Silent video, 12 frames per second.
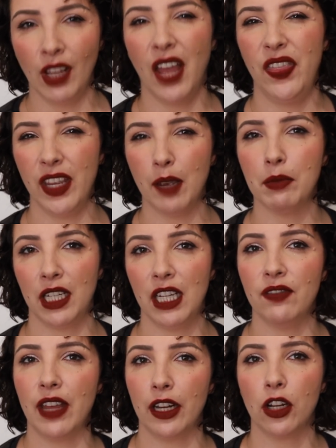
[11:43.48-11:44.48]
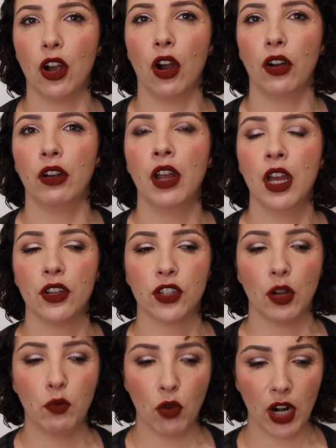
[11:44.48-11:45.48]
I think I'm going to give that a go.
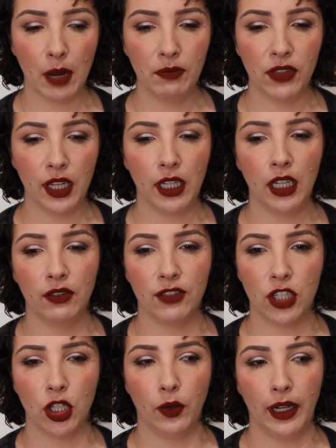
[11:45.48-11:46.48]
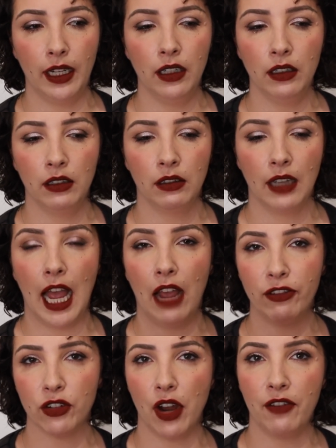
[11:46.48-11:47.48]
So what I'm thinking of doing
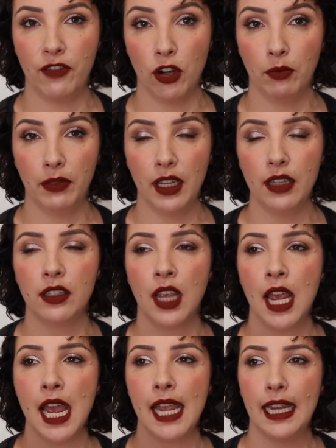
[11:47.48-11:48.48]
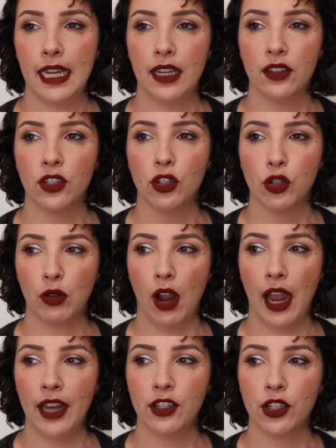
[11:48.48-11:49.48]
after I film this is
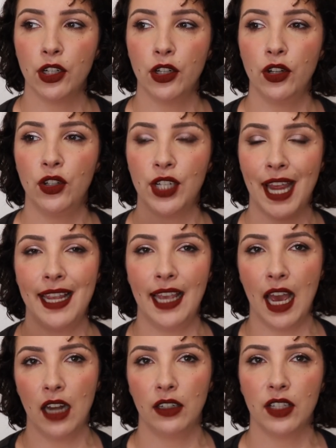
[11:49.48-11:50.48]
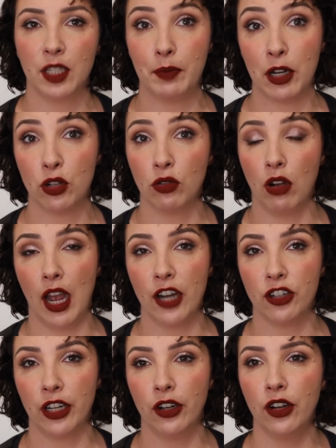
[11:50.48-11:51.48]
try to take out the special
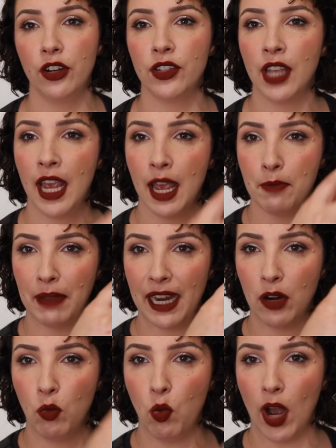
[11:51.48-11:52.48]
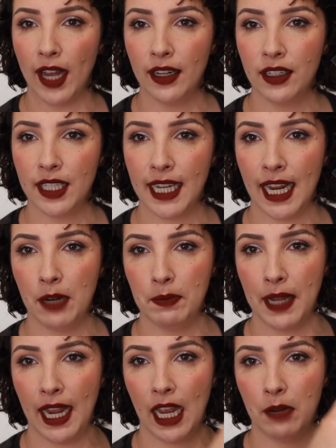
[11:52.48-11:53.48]
eyeshadows, make one 10
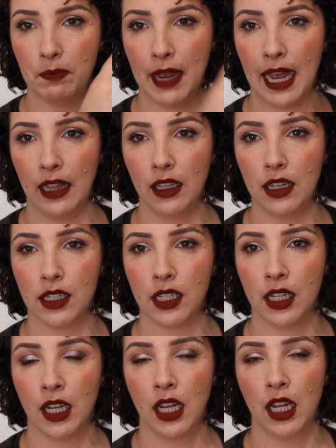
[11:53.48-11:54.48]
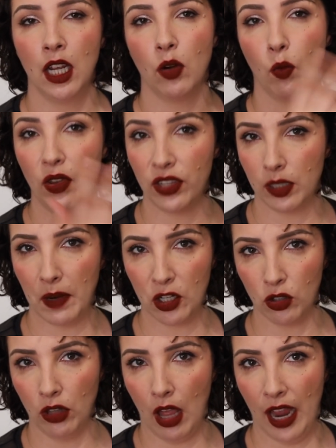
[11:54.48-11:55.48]
pan palette with
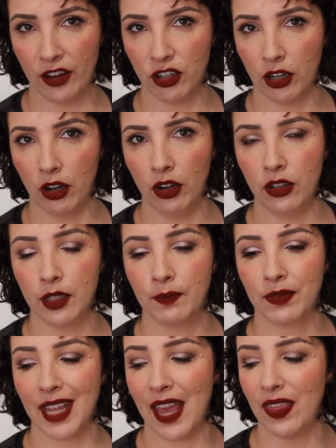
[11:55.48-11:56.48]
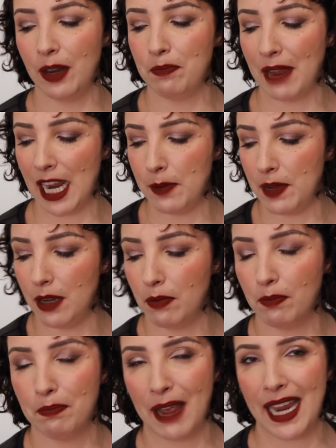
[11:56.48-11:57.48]
special eyeshadows, and then
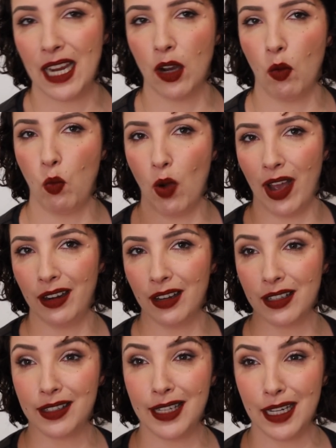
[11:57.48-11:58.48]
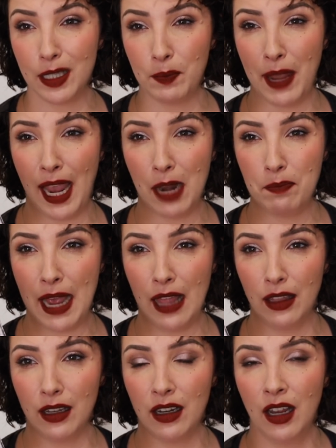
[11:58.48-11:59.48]
maybe make one 6 pan
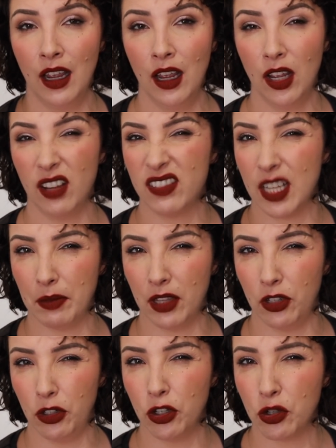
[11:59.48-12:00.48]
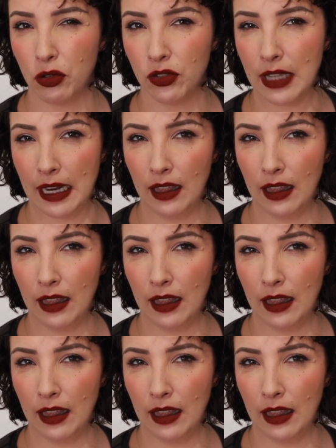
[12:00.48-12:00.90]
palette of some of the neutrals that I